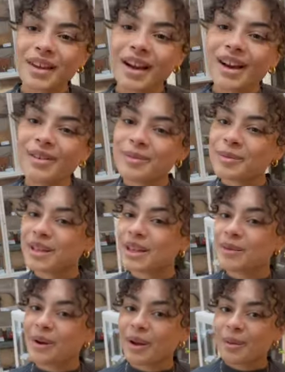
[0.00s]
Hi
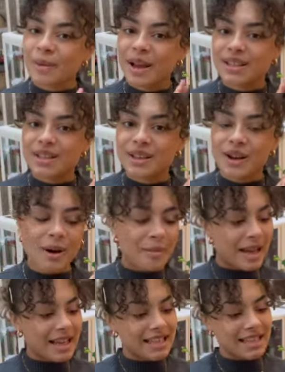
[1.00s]
everybody, welcome back to
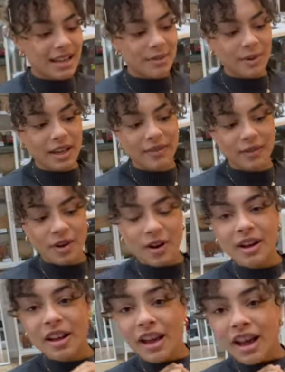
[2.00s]
Armcandy. We have
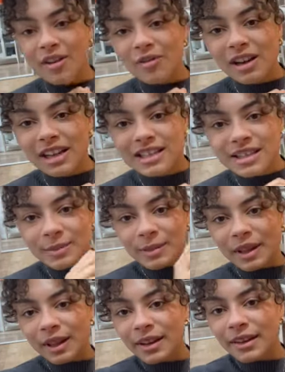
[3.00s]
got a really super
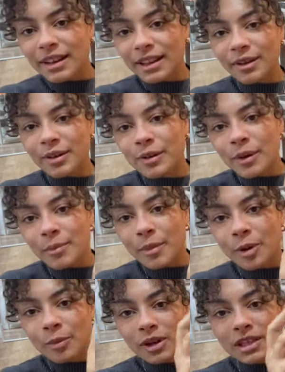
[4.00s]
cute little
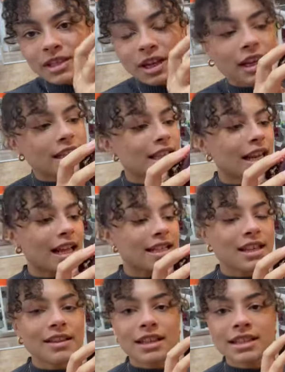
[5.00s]
mulberry to show you today.
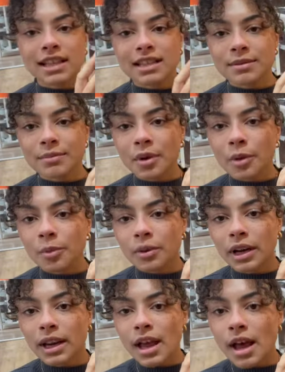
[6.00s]
So this is a
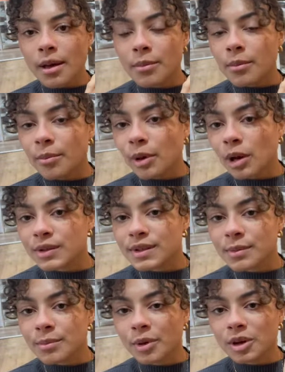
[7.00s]
mulberry
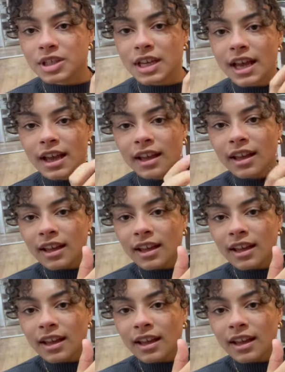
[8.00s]
blossom pochette.